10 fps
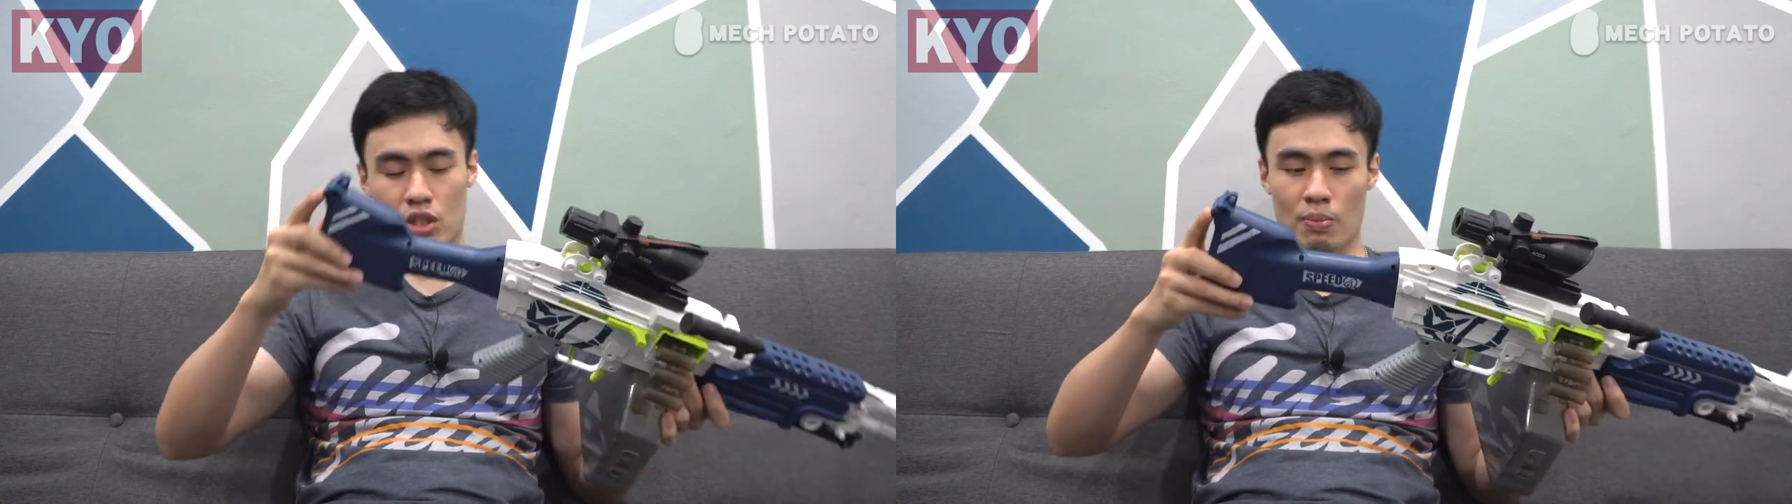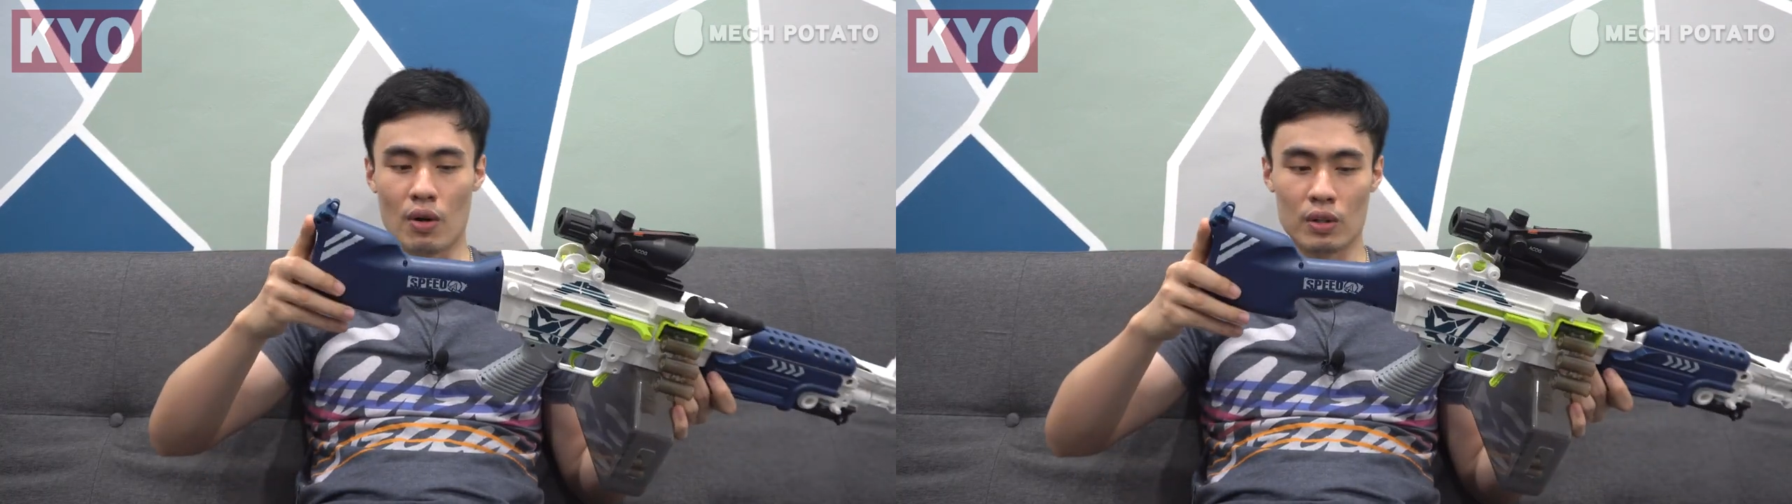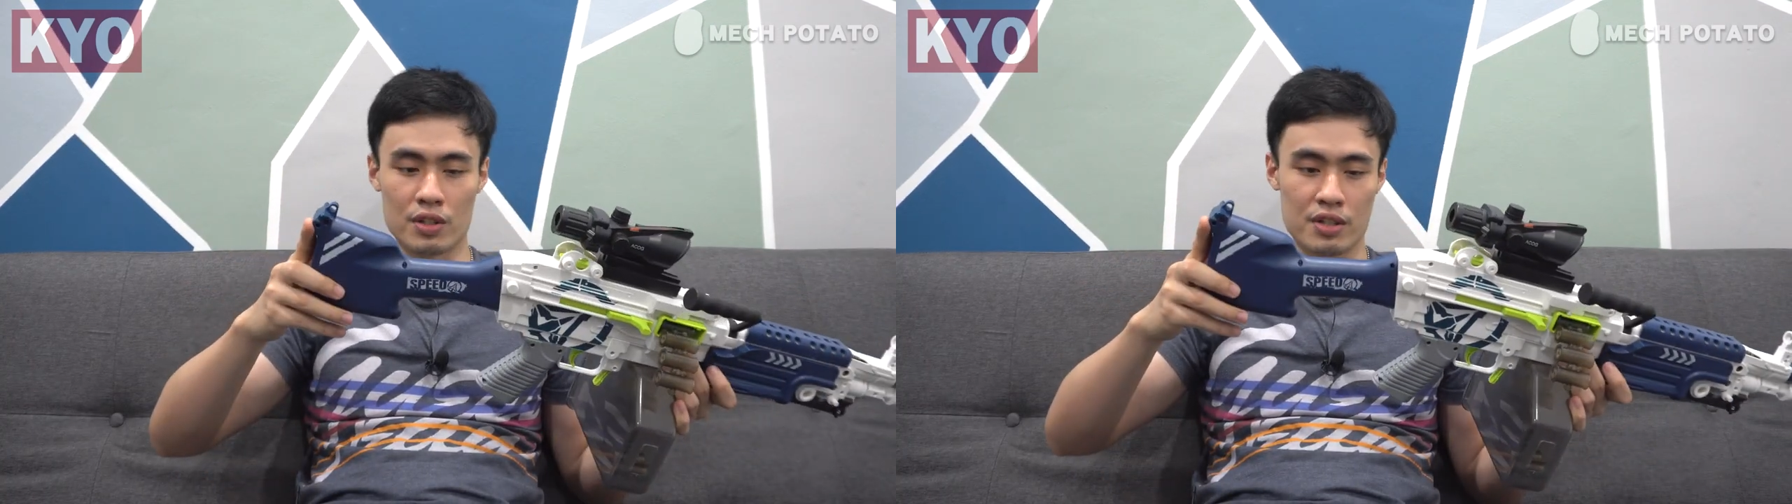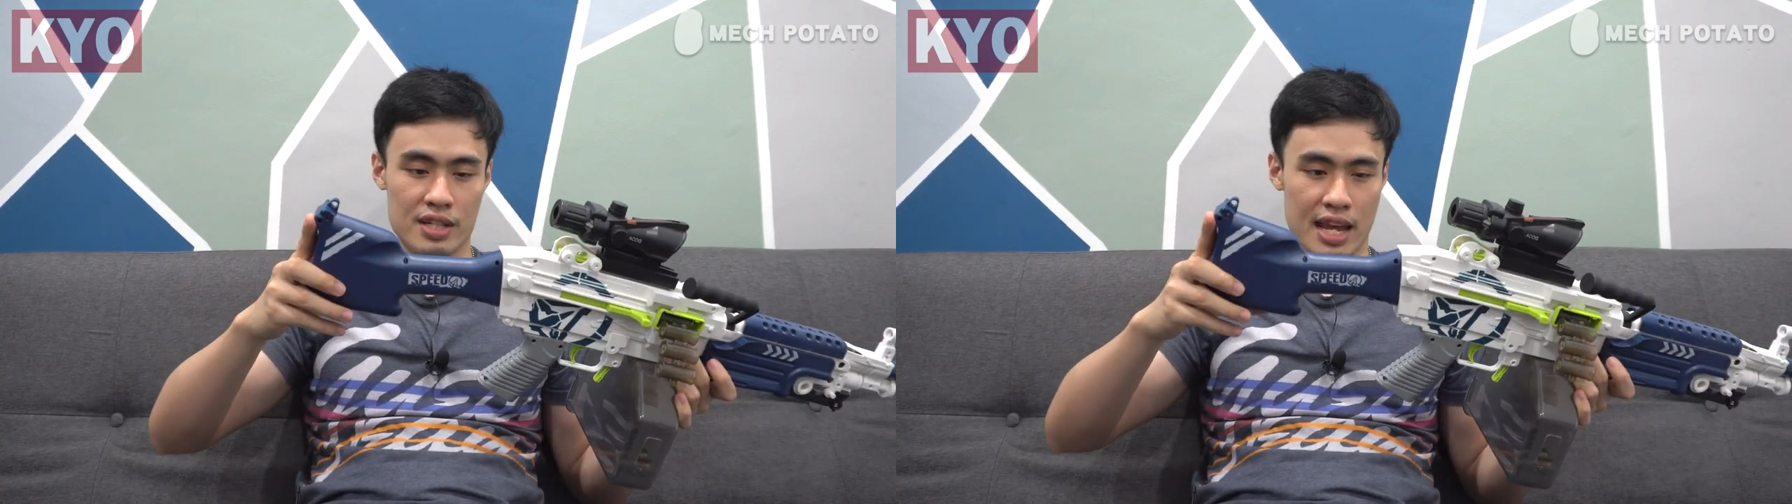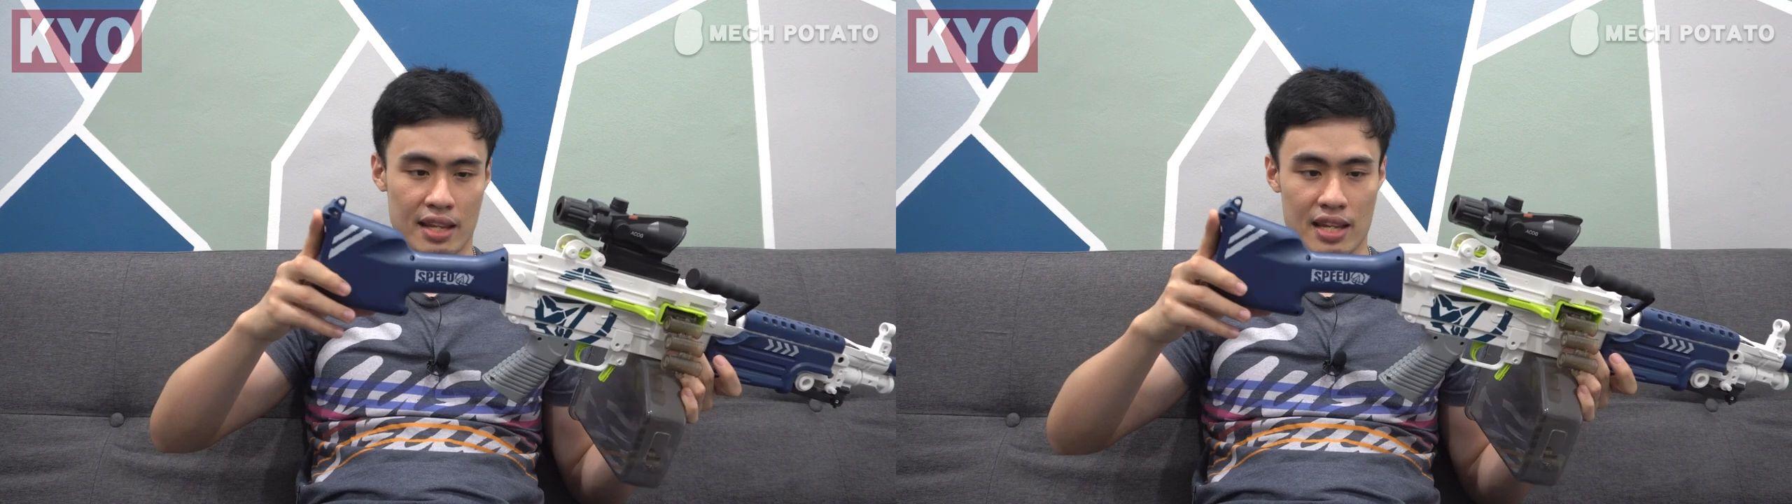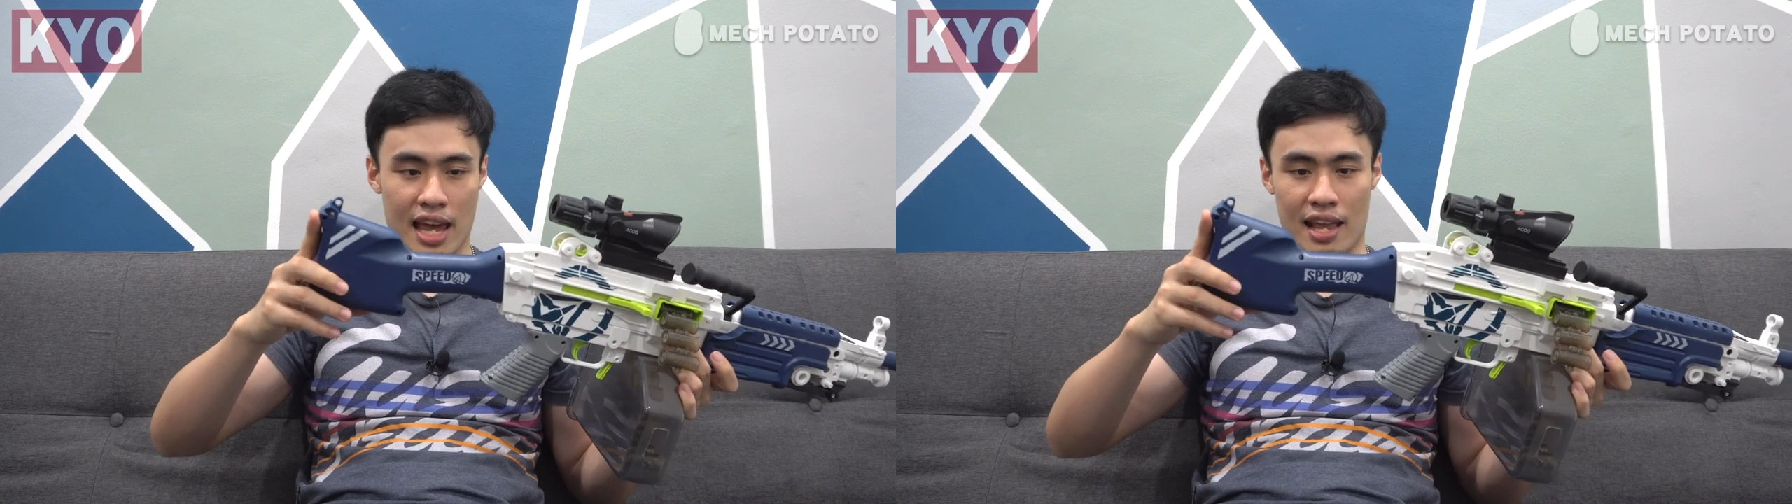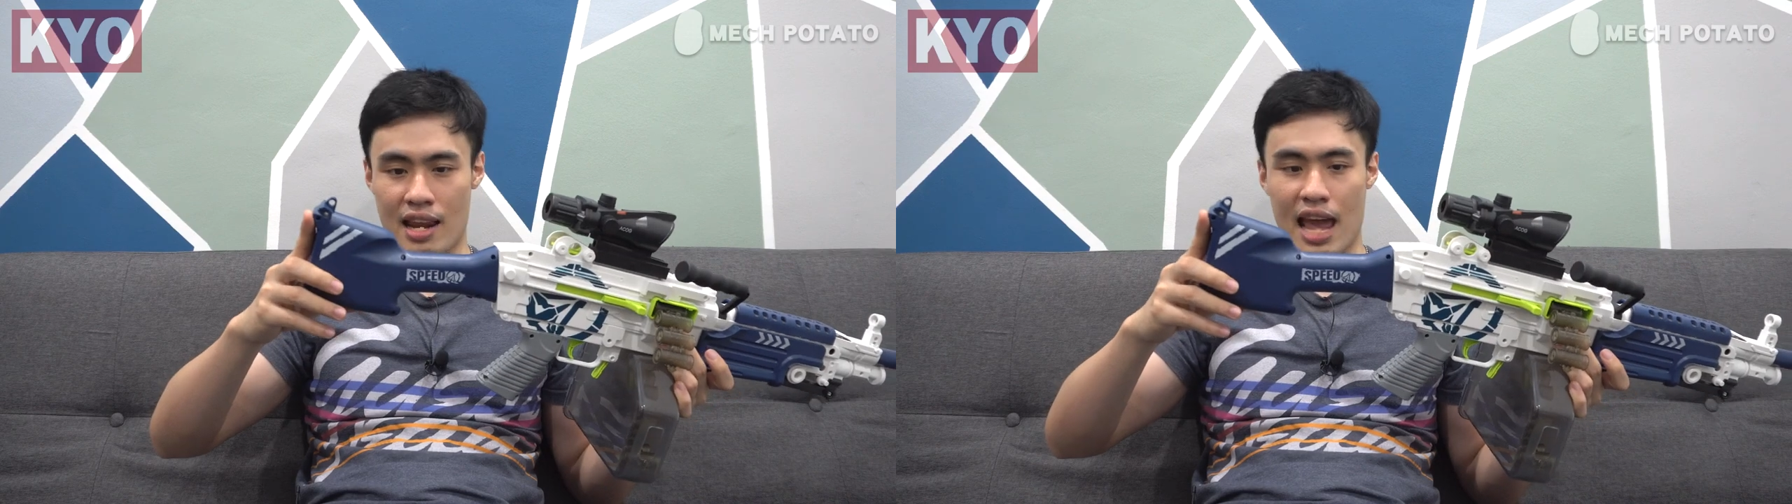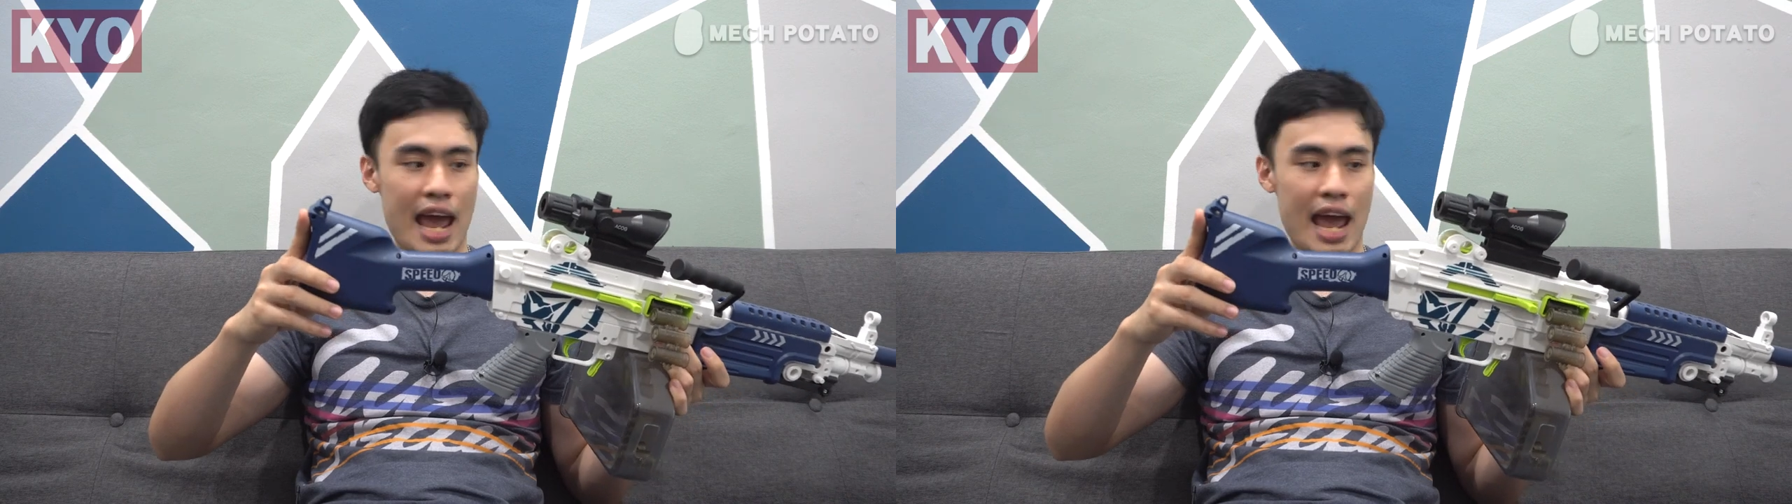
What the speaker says: smaller than an